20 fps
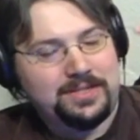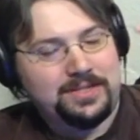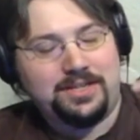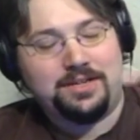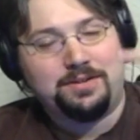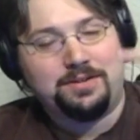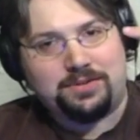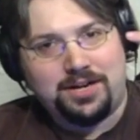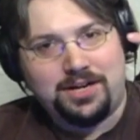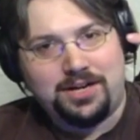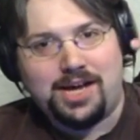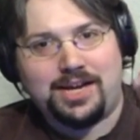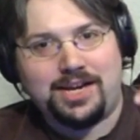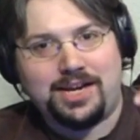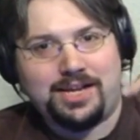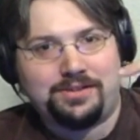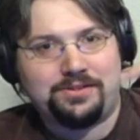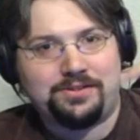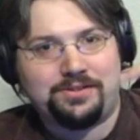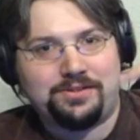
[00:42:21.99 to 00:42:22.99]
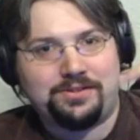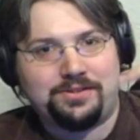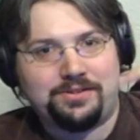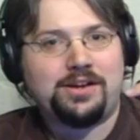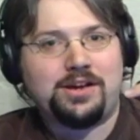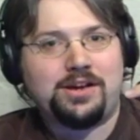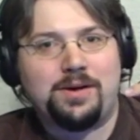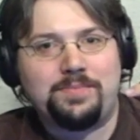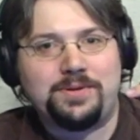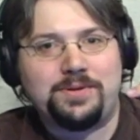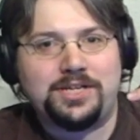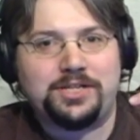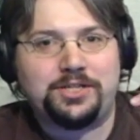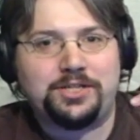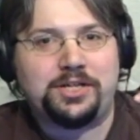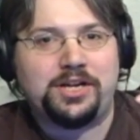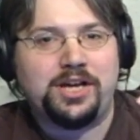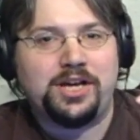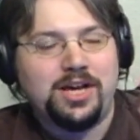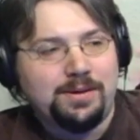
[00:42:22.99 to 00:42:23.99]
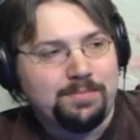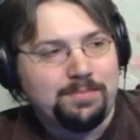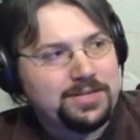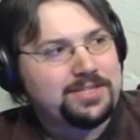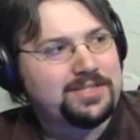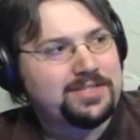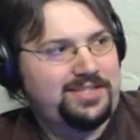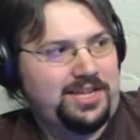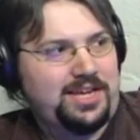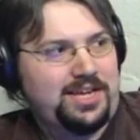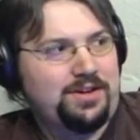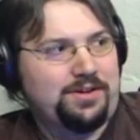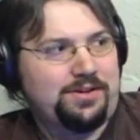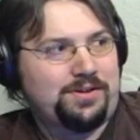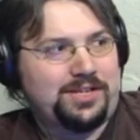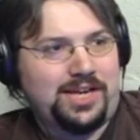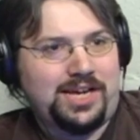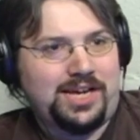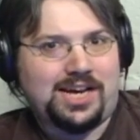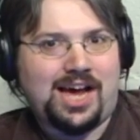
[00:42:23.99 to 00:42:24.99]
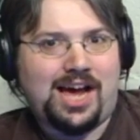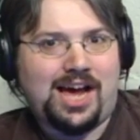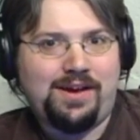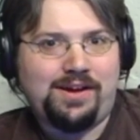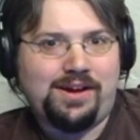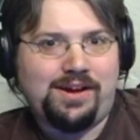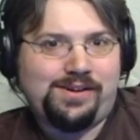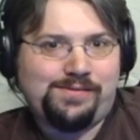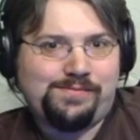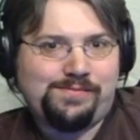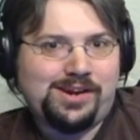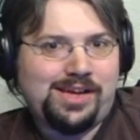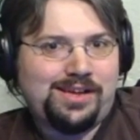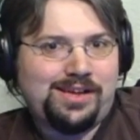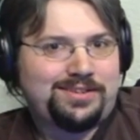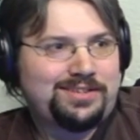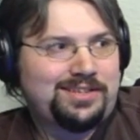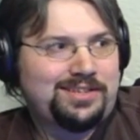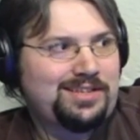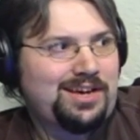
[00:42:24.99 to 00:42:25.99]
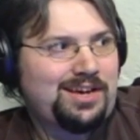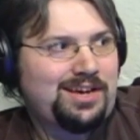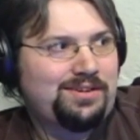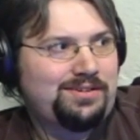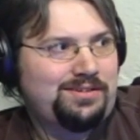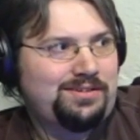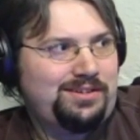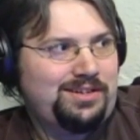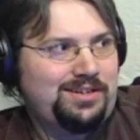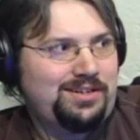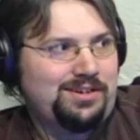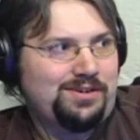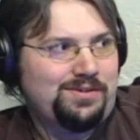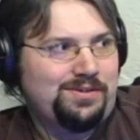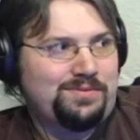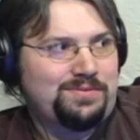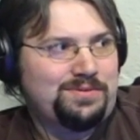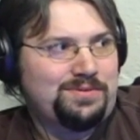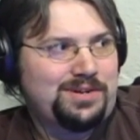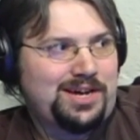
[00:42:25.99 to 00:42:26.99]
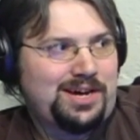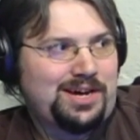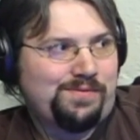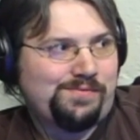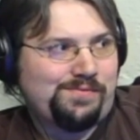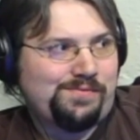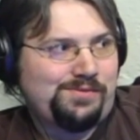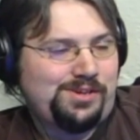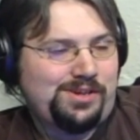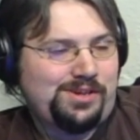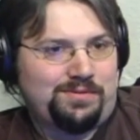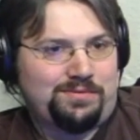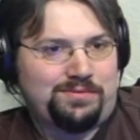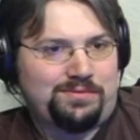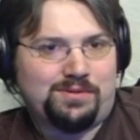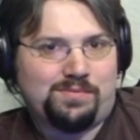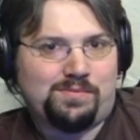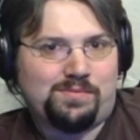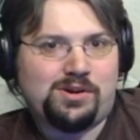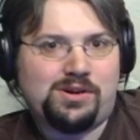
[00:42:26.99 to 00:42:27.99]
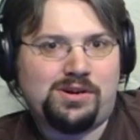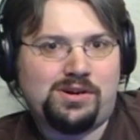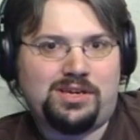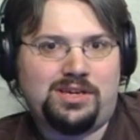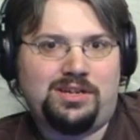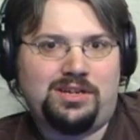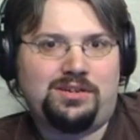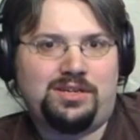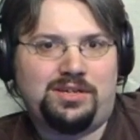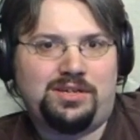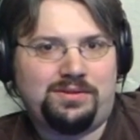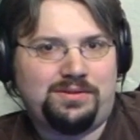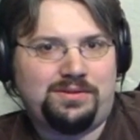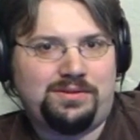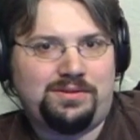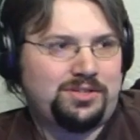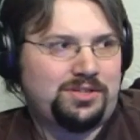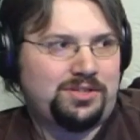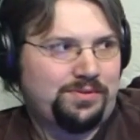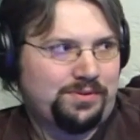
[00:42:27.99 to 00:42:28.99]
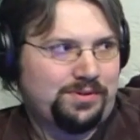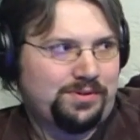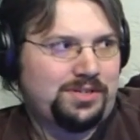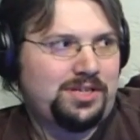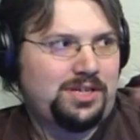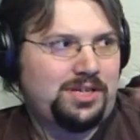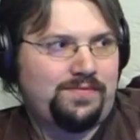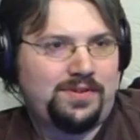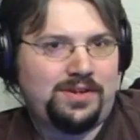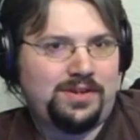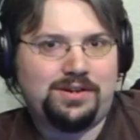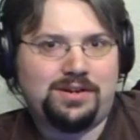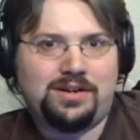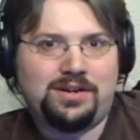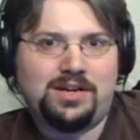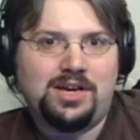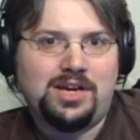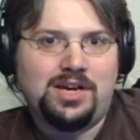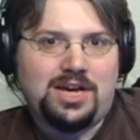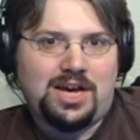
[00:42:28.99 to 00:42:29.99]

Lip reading: Probably not as great a competition, but still, like when I sit down, to work, you usually throw the TV on.